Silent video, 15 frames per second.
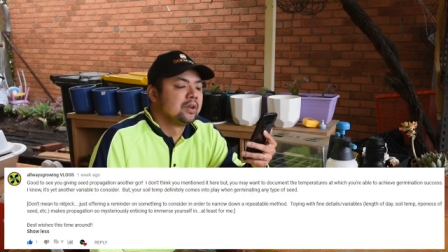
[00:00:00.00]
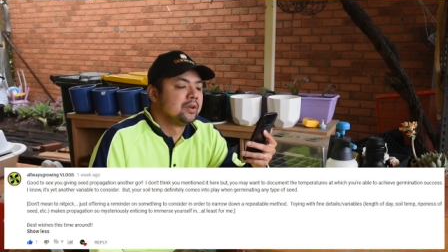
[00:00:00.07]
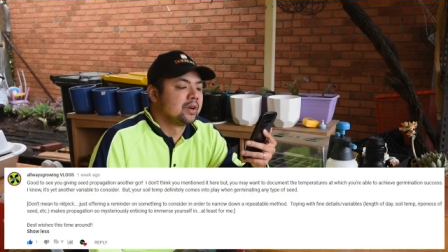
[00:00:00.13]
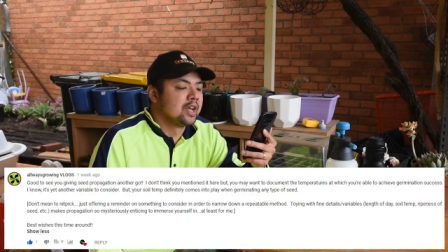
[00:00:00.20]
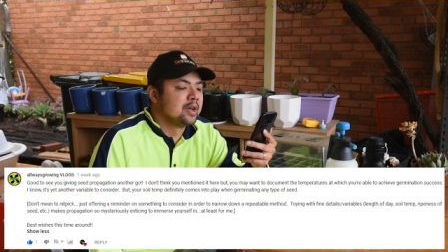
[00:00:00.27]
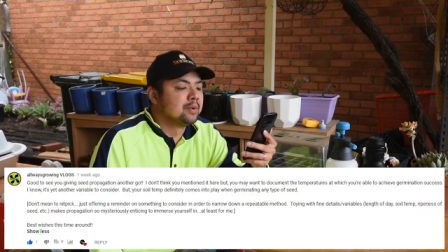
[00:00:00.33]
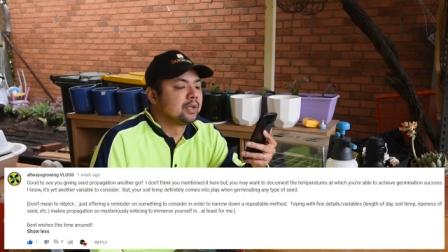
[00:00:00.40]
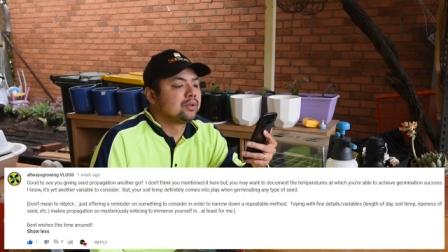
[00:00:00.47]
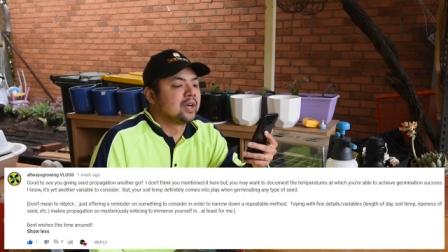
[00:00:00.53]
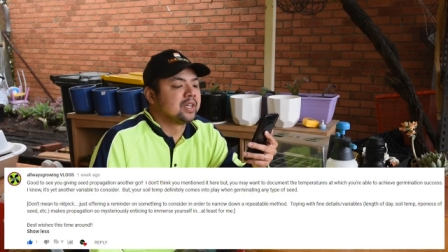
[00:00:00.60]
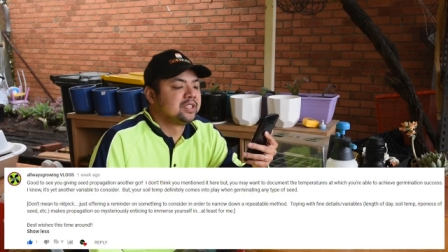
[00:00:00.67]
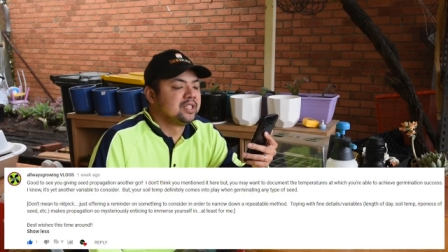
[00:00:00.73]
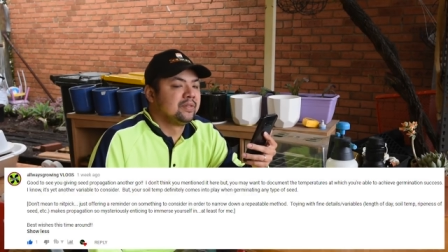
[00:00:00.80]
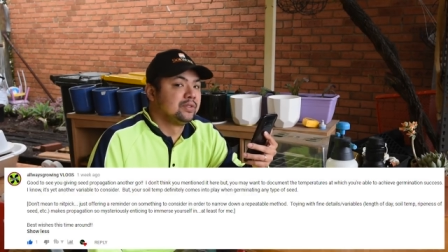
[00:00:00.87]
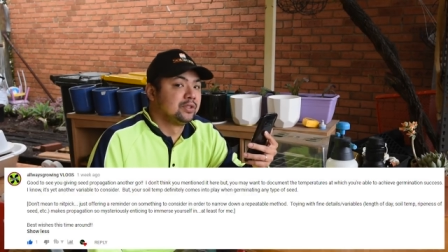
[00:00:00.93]
you're able to
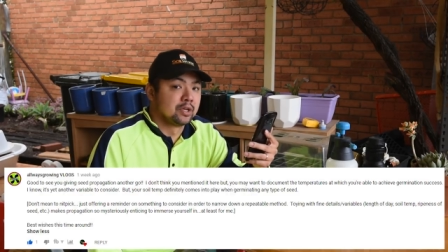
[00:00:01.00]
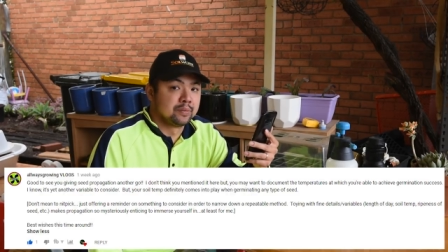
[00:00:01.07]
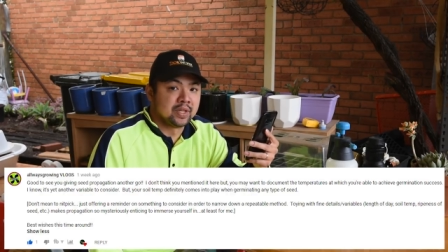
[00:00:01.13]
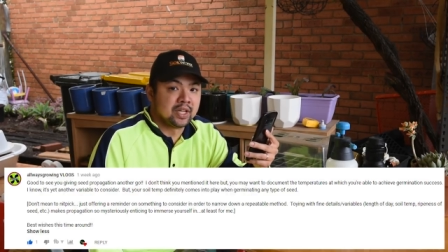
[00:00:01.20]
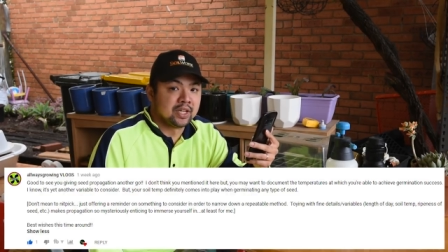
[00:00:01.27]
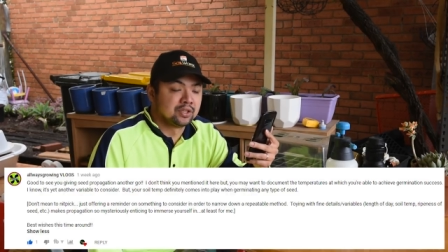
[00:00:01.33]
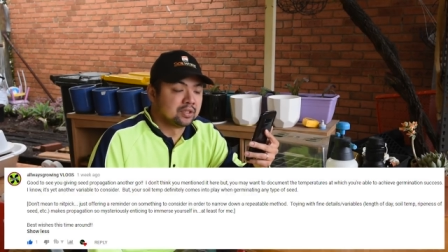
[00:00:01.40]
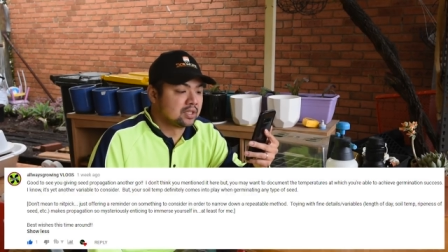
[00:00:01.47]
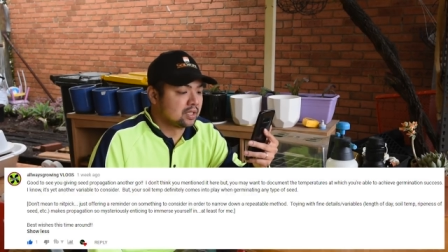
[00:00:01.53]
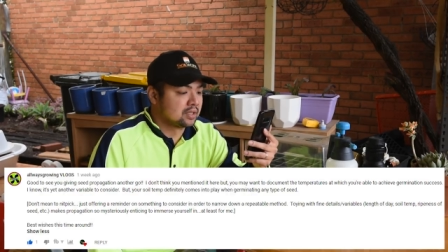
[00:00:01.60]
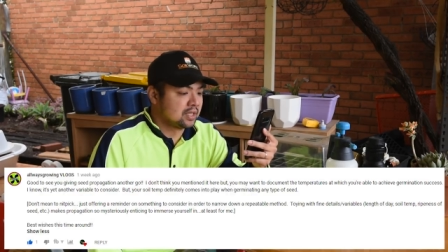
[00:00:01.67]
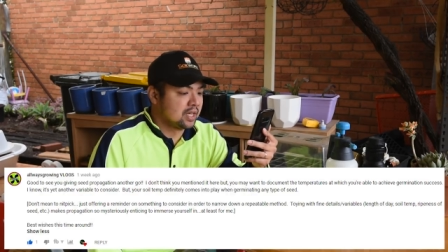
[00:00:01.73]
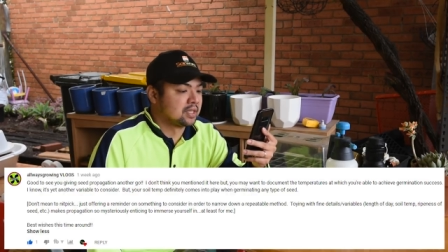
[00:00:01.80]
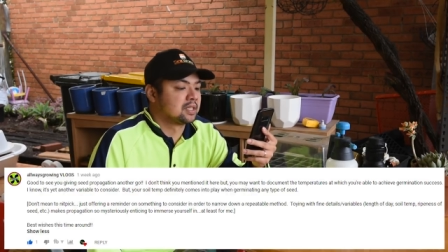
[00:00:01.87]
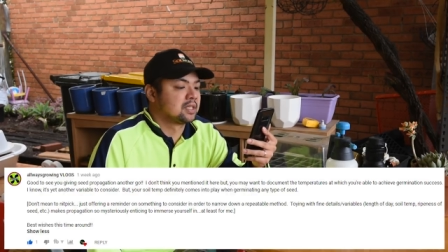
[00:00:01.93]
achieve germination
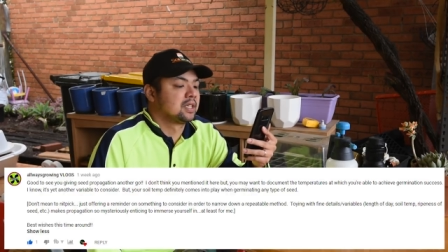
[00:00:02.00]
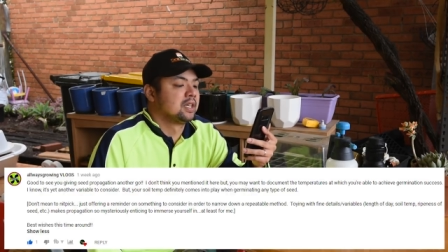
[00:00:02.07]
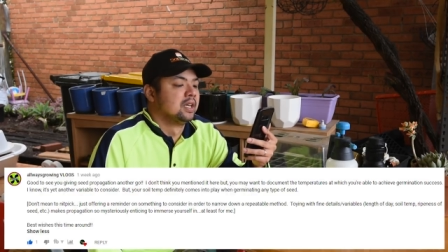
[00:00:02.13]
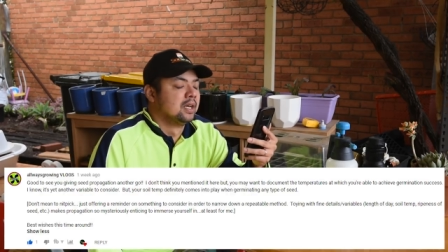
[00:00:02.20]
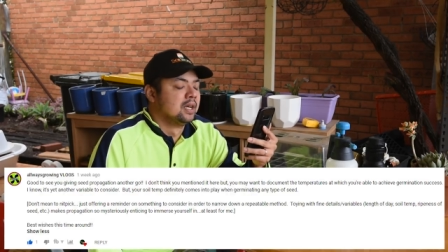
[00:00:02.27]
success.